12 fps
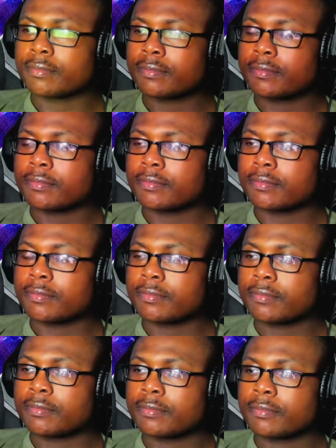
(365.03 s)

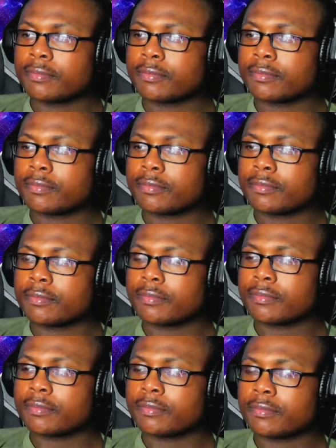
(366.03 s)

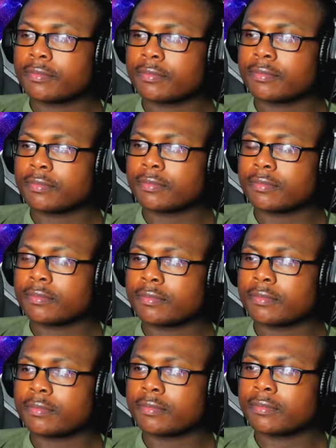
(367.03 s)

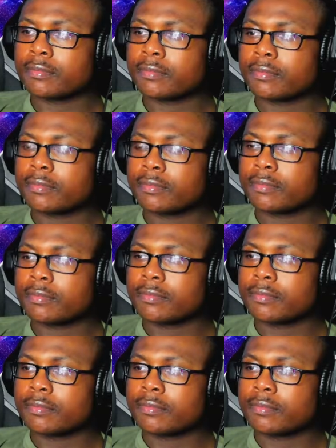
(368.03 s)
No words are spoken by the person on screen.